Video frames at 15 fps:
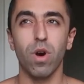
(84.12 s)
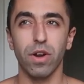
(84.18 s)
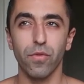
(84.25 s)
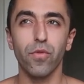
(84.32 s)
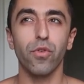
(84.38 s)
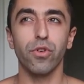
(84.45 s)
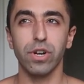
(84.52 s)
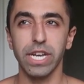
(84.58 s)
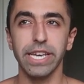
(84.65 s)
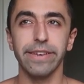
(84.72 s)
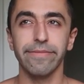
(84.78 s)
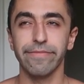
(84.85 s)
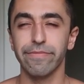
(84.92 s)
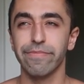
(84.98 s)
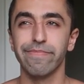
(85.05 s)

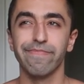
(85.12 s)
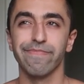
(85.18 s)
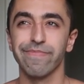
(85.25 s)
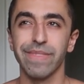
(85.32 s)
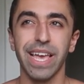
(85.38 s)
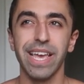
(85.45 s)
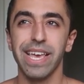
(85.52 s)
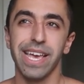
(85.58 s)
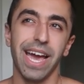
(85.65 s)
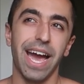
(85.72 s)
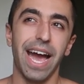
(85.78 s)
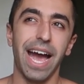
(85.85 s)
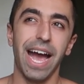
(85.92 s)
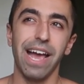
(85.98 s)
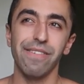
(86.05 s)
140.
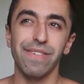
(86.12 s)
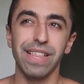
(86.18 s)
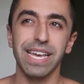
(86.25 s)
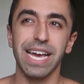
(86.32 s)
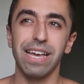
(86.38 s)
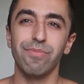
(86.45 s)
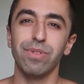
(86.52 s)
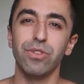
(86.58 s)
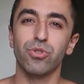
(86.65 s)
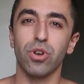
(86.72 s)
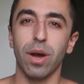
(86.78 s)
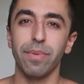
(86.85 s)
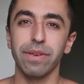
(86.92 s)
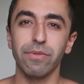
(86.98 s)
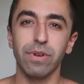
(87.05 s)
I feel like I've been
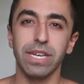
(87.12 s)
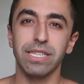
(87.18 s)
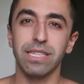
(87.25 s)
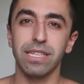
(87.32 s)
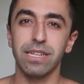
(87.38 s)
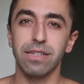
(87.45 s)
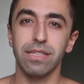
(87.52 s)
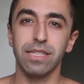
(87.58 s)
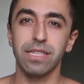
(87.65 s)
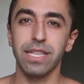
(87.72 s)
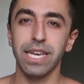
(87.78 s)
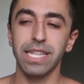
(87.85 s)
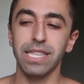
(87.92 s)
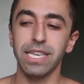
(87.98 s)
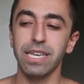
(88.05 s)
dropping weights
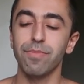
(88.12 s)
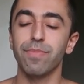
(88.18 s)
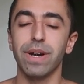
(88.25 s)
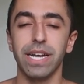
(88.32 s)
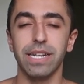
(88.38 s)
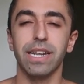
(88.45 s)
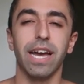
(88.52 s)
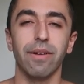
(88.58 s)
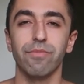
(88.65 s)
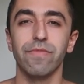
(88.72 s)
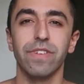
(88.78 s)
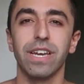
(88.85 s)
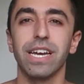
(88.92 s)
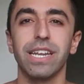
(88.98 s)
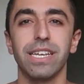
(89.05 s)
lately, but
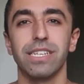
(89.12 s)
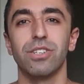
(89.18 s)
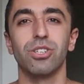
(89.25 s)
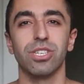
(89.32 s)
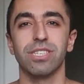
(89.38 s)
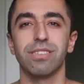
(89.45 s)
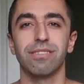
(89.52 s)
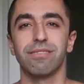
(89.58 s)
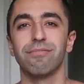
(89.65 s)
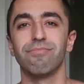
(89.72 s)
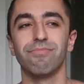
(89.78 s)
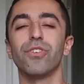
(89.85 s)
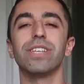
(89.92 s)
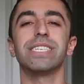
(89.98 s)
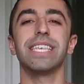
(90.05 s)
we're gonna just,
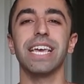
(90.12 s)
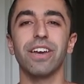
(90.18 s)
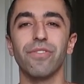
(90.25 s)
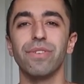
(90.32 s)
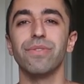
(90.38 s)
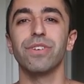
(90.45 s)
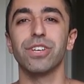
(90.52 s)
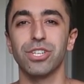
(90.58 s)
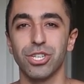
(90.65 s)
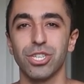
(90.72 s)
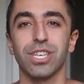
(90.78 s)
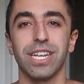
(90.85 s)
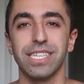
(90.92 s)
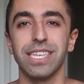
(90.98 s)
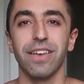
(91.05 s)
for the sake of it, we're
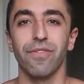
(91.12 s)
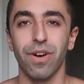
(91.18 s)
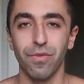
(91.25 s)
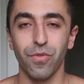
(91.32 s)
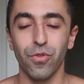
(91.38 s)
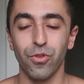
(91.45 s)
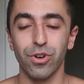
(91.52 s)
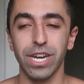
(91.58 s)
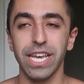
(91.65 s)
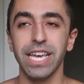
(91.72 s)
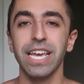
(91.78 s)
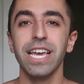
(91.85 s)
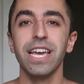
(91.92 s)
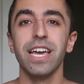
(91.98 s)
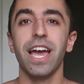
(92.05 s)
just gonna say
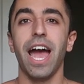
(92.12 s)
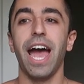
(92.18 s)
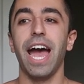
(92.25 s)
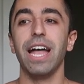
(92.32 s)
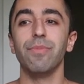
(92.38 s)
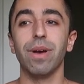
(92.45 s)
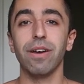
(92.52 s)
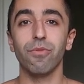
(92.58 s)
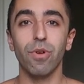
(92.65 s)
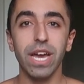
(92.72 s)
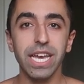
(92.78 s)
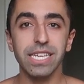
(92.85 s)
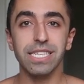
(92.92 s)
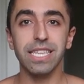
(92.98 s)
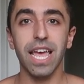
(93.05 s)
140. And my
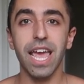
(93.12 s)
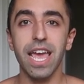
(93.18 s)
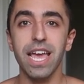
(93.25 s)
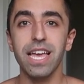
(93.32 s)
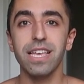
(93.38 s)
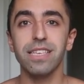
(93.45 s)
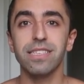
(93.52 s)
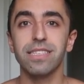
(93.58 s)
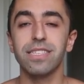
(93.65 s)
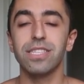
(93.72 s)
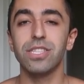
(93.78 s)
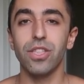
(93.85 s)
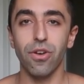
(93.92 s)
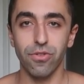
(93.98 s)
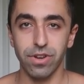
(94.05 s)
waist is
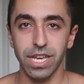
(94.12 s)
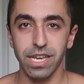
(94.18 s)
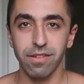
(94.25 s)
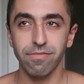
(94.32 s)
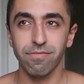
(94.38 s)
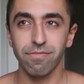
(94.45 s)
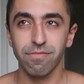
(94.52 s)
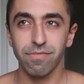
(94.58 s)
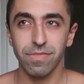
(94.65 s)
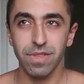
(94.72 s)
30.